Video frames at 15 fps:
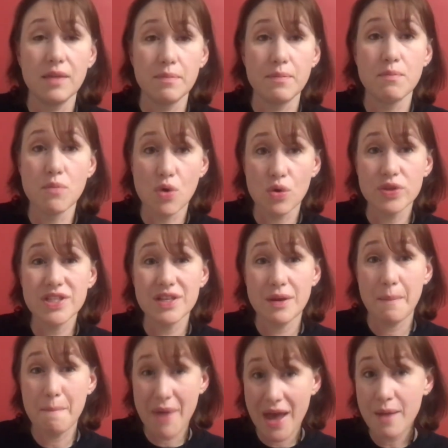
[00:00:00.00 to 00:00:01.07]
most
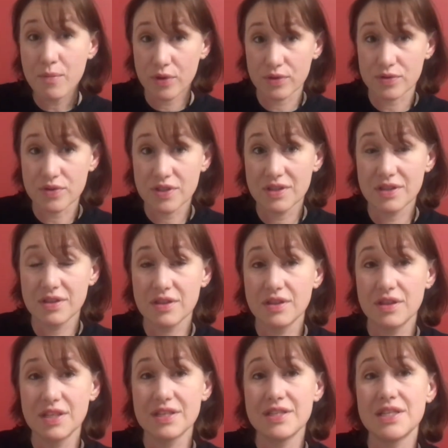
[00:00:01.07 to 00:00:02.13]
mammals,
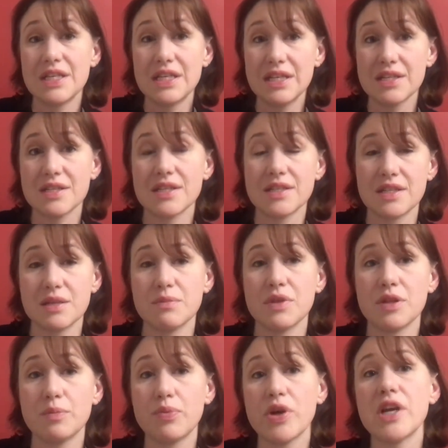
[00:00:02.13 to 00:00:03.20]
the seeking system
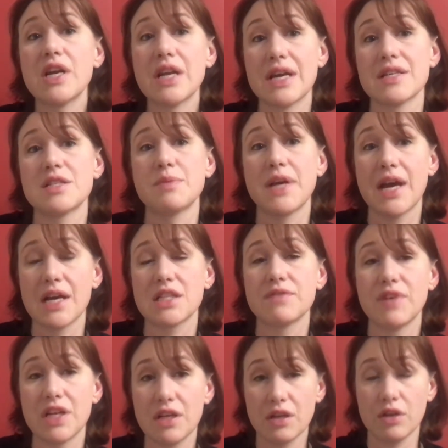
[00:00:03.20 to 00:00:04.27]
on the brain has to be
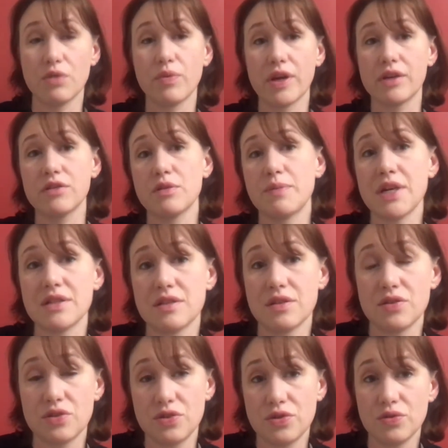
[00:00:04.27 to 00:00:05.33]
activated on a regular
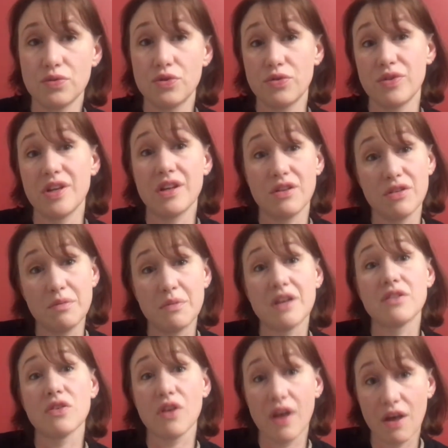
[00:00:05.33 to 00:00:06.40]
basis to create good
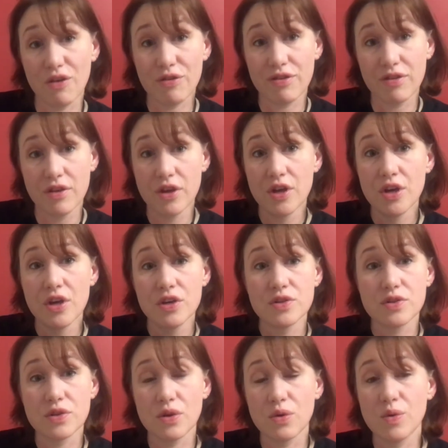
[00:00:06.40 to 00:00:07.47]
mental health.
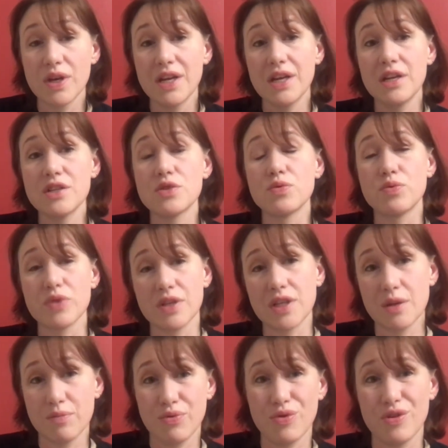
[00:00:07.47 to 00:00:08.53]
So it is
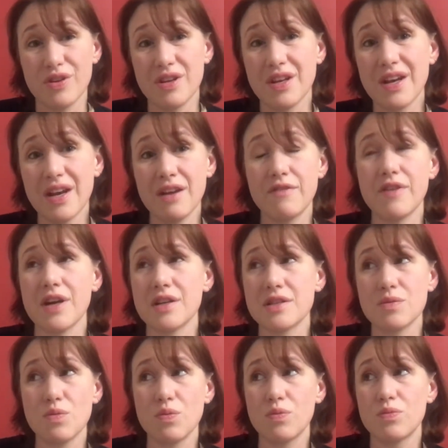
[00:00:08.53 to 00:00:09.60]
really important. And I
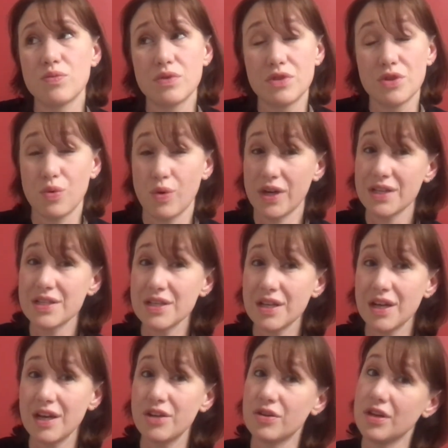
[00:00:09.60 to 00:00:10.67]
advise twice a
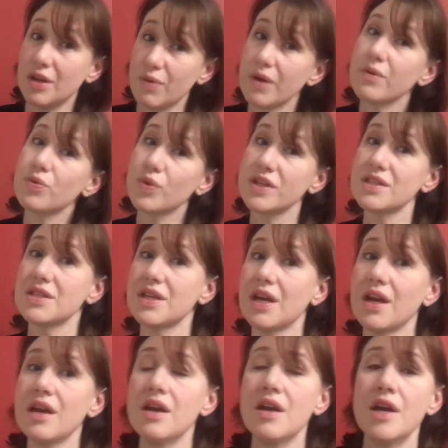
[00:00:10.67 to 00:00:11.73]
day. You can get away with once a
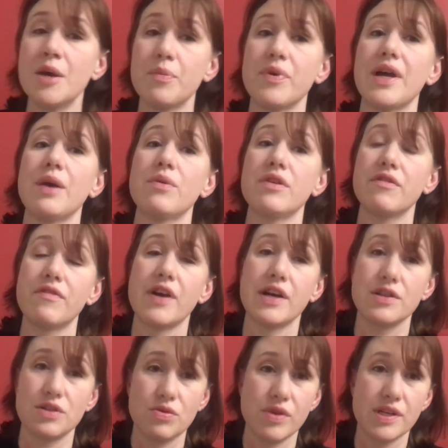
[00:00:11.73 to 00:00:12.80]
day, but I would
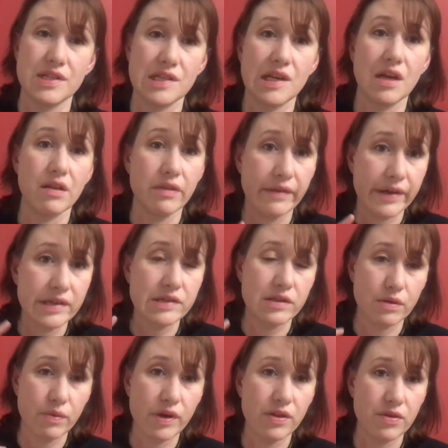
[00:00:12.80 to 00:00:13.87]
advise twice a day unless
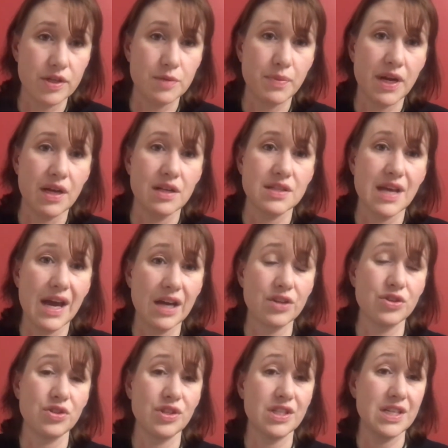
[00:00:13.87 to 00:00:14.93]
the weather is bad, is
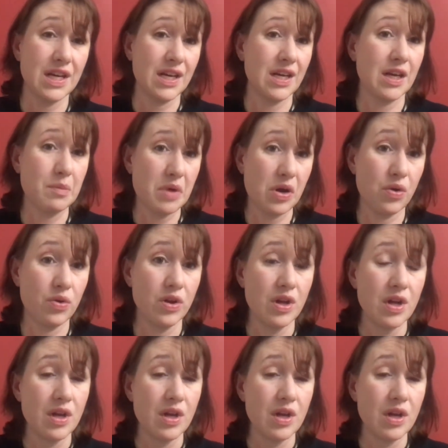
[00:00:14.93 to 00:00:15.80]
actually taking him out